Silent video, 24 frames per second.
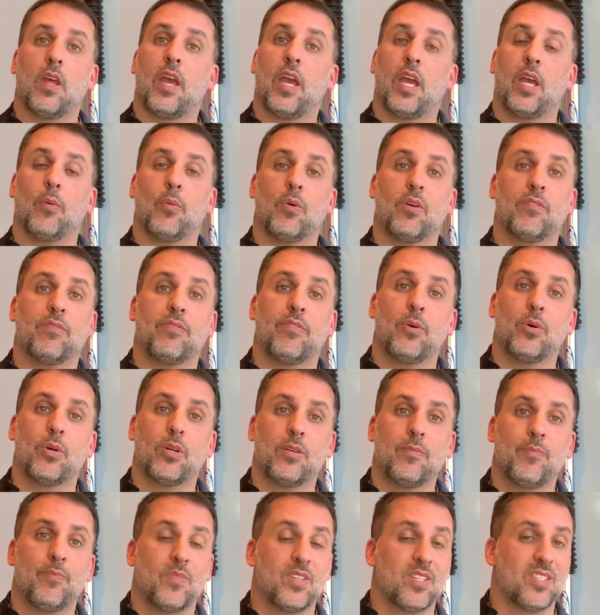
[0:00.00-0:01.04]

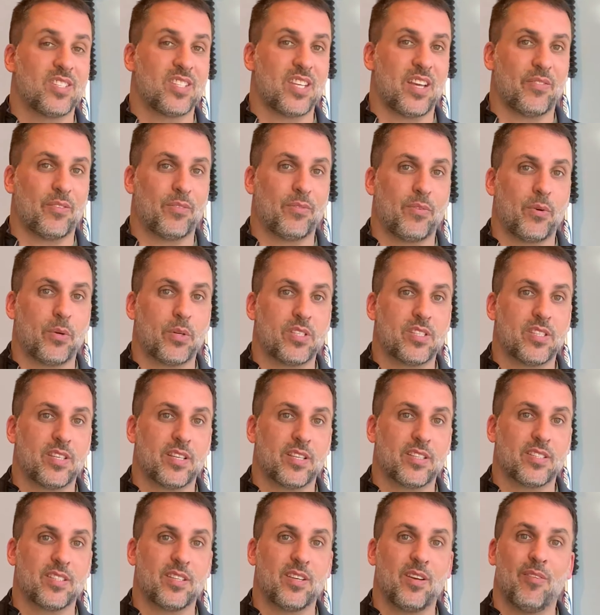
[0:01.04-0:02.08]

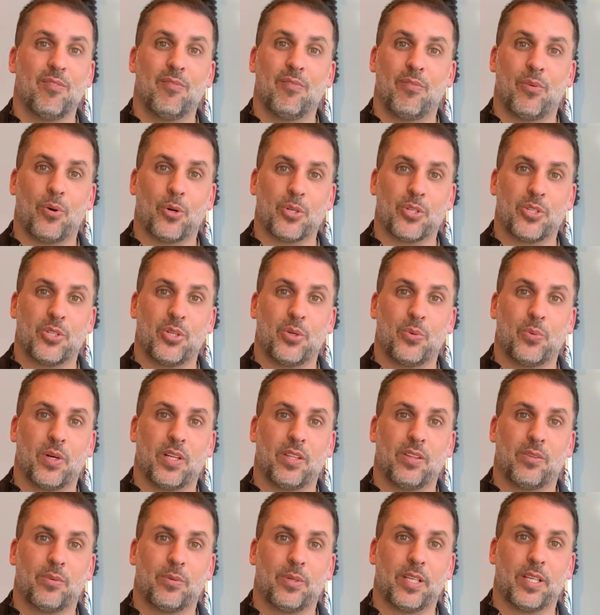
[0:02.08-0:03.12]

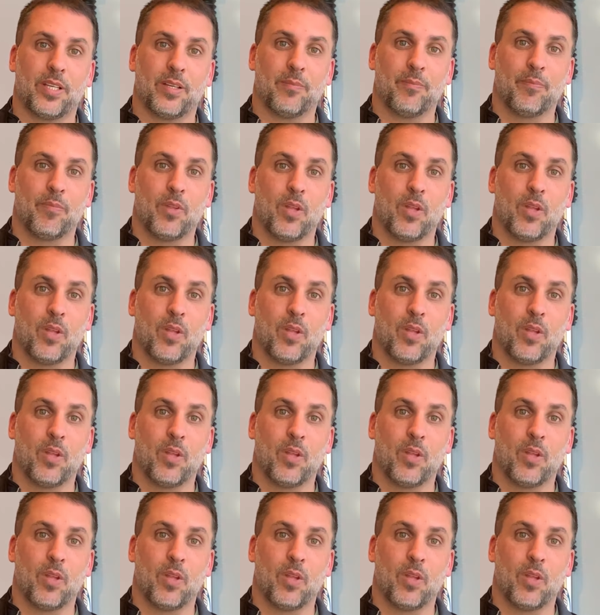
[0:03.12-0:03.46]
814-746-4213.